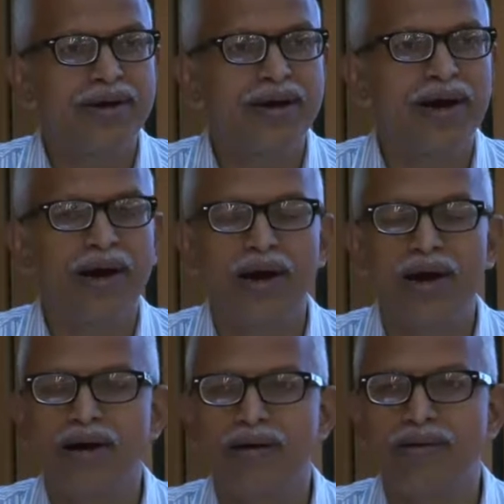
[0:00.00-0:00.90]

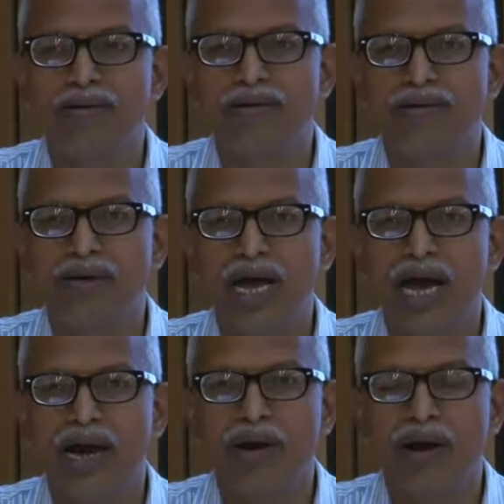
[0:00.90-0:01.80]
uh,
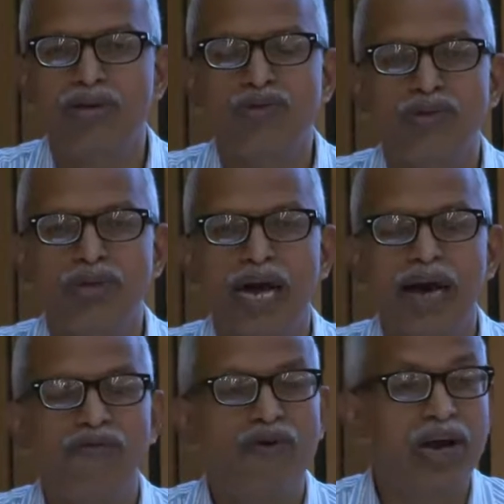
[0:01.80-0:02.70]
and also the
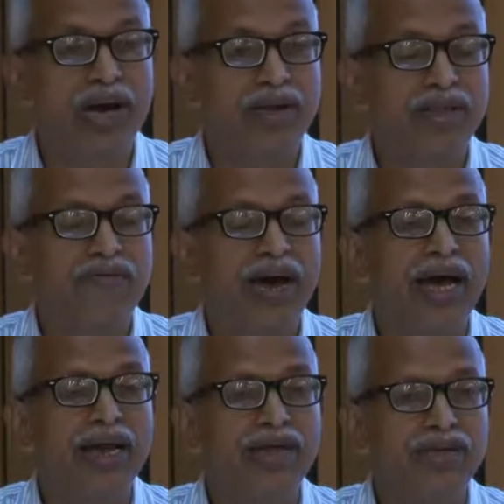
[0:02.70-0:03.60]
avoid the
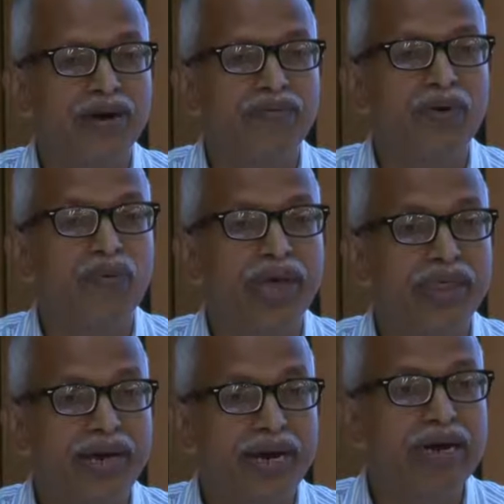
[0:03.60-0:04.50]
vagaries of the
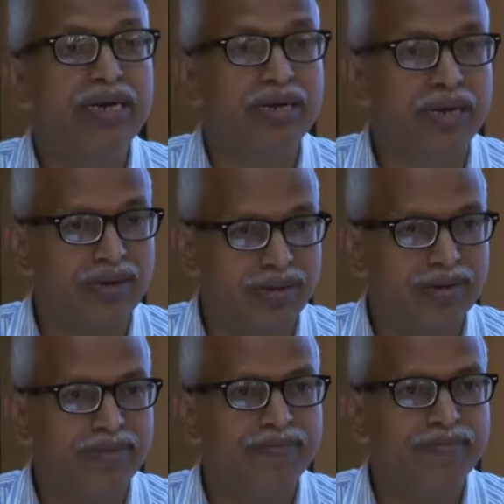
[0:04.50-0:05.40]
weather conditions,
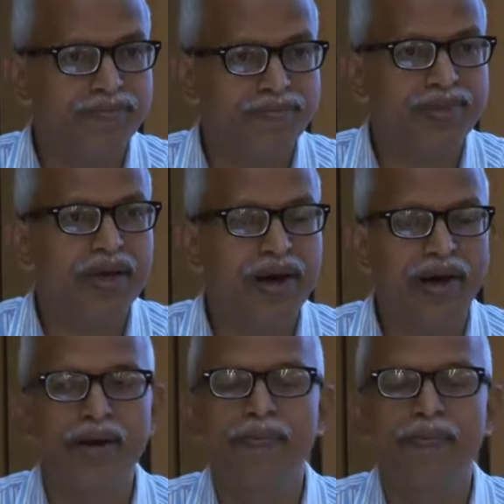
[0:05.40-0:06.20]
right?